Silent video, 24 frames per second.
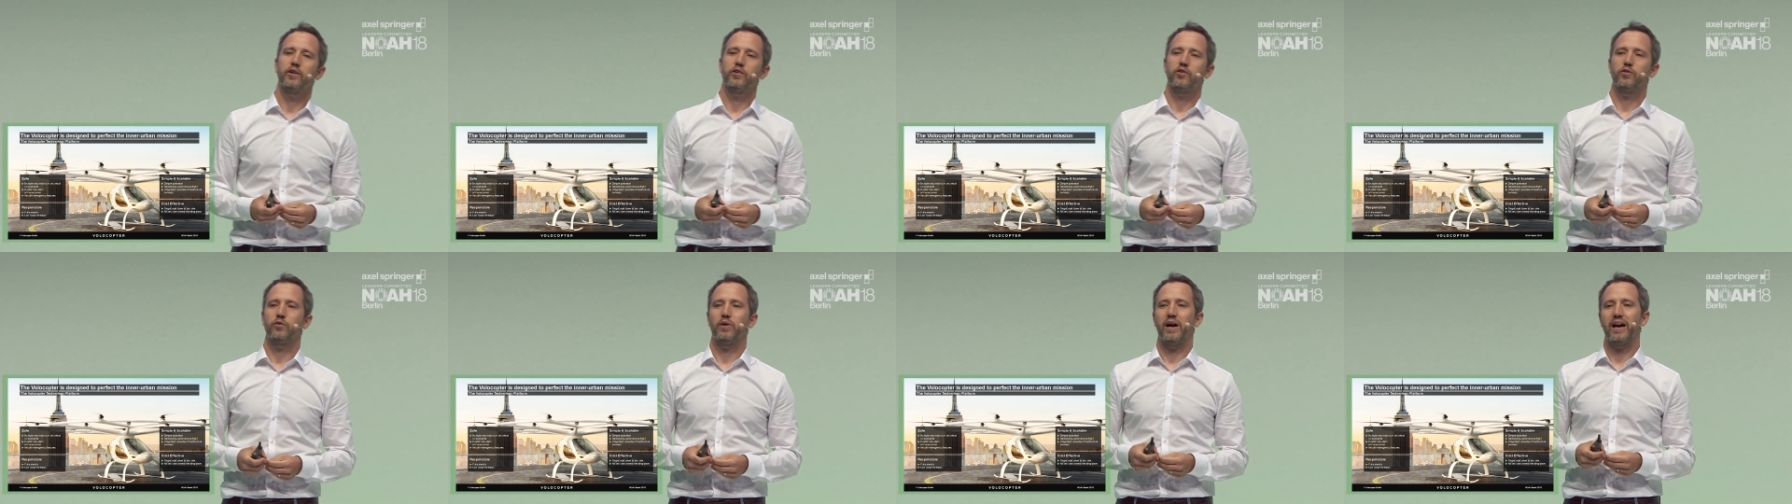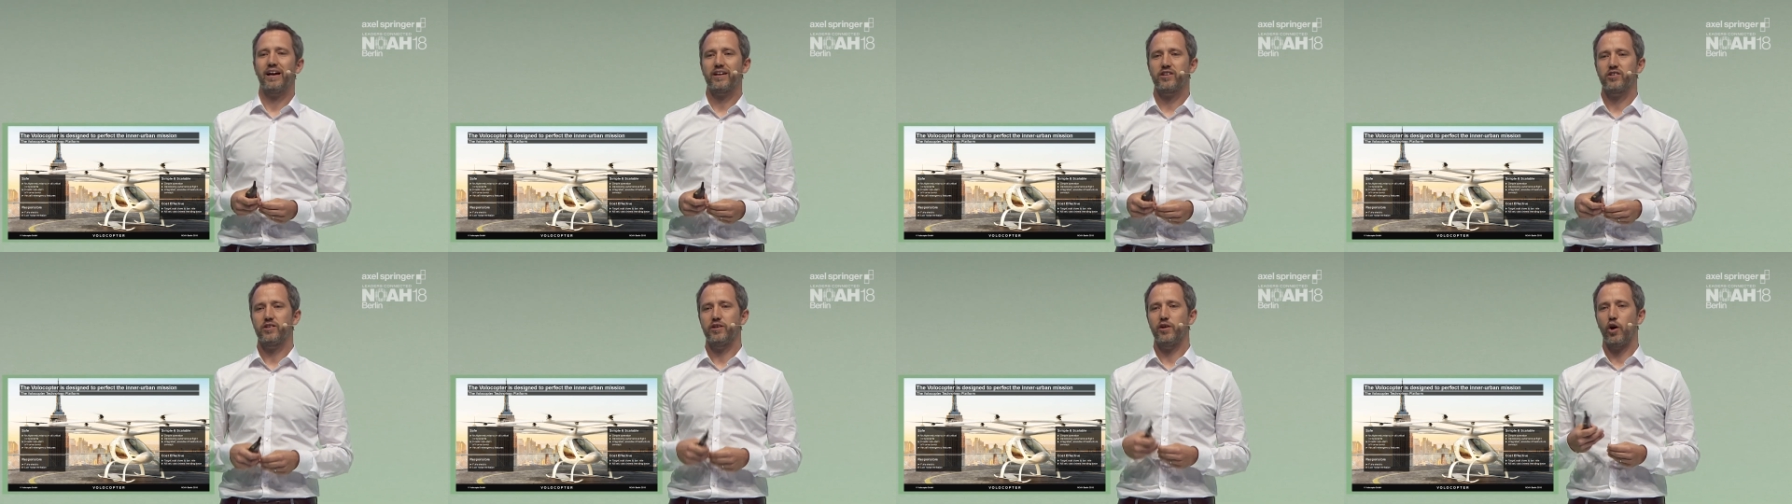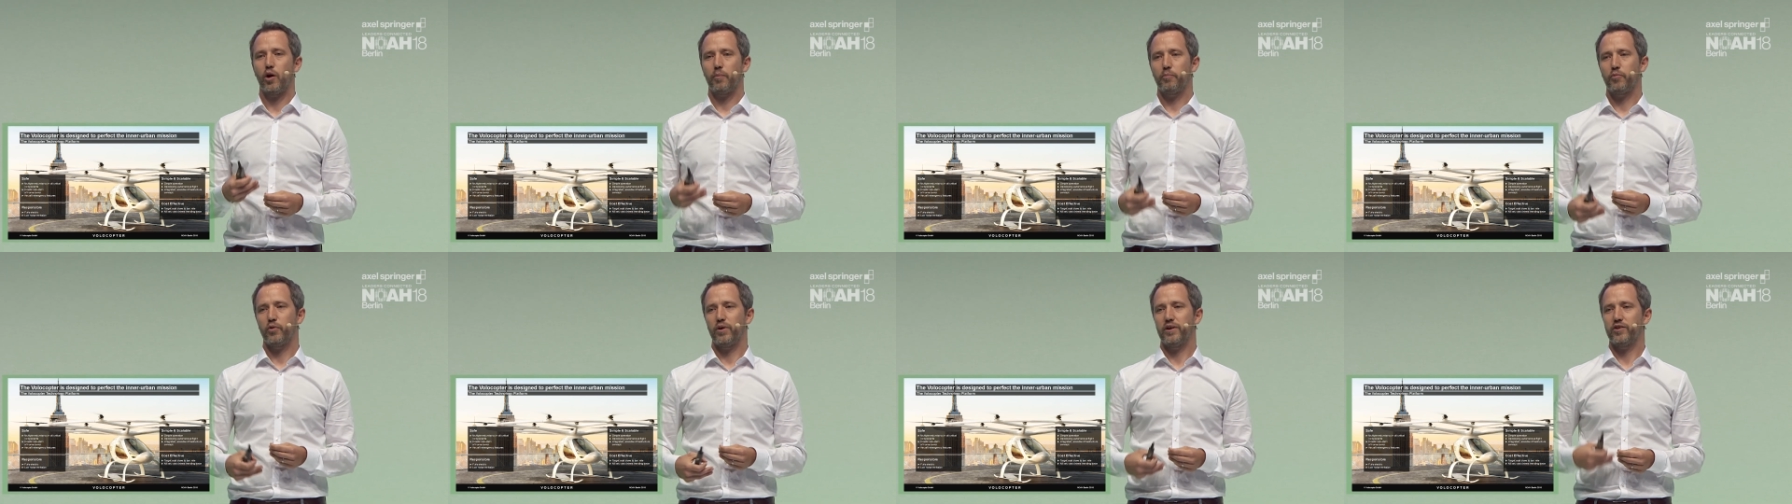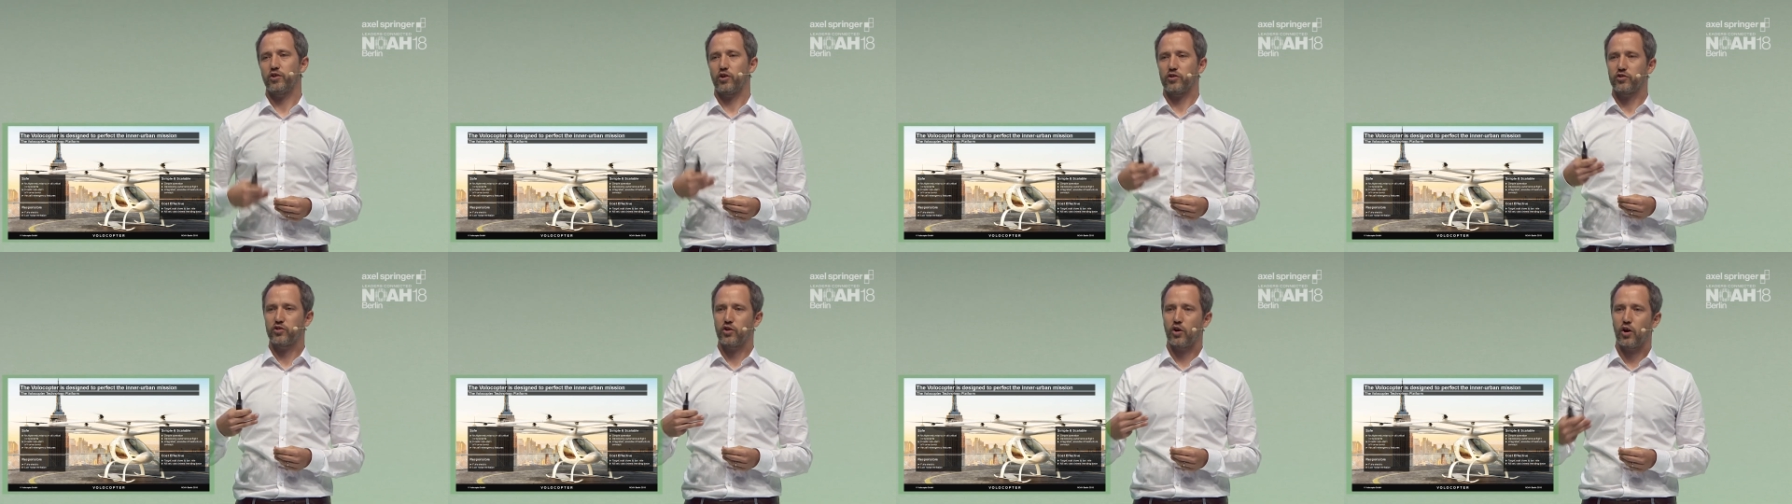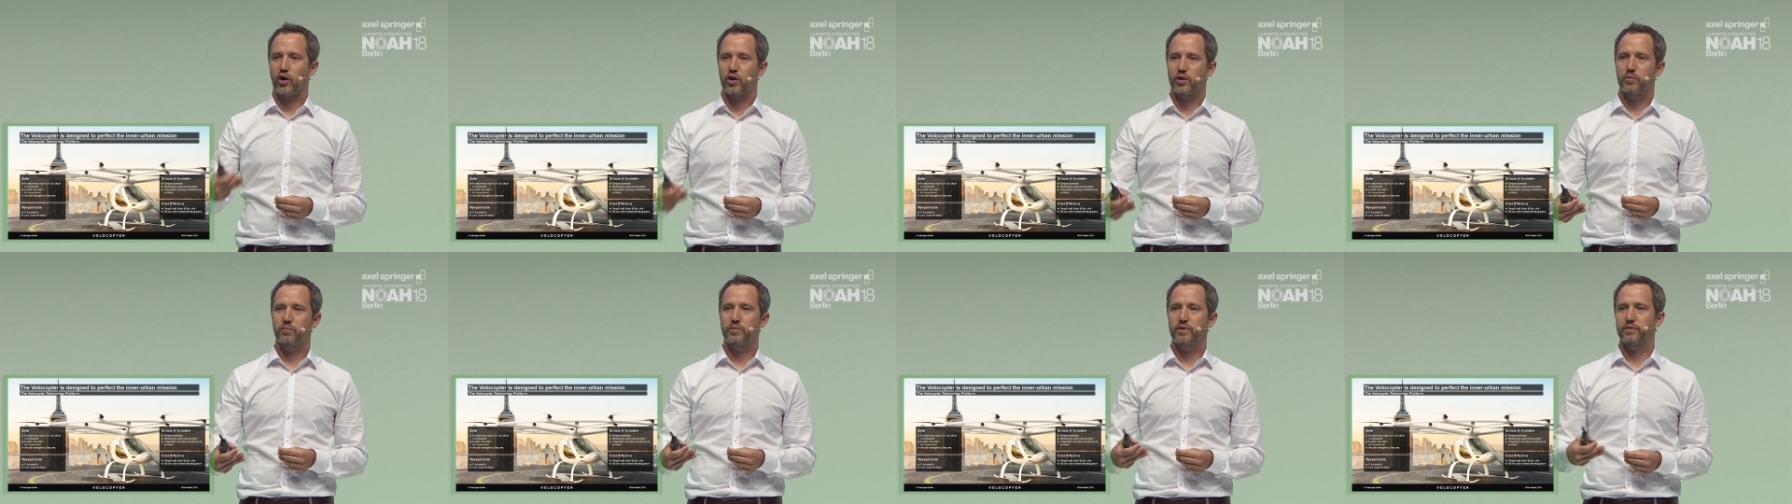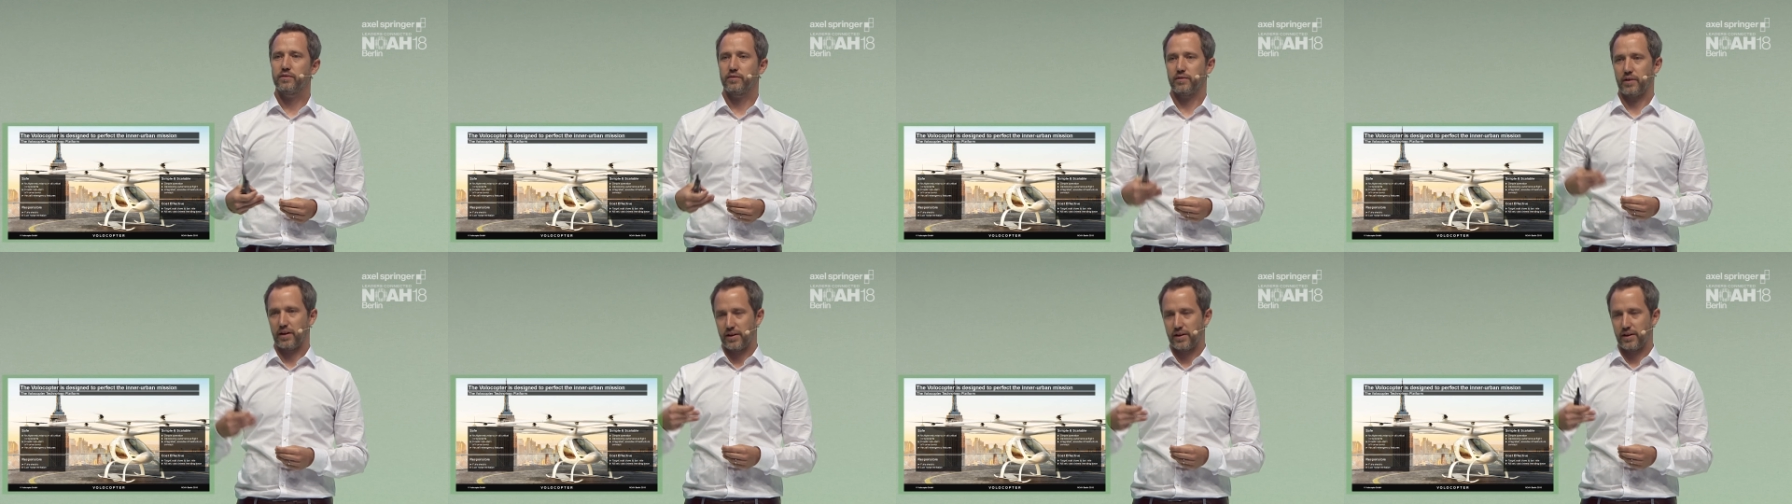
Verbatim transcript: to actually operate autonomous,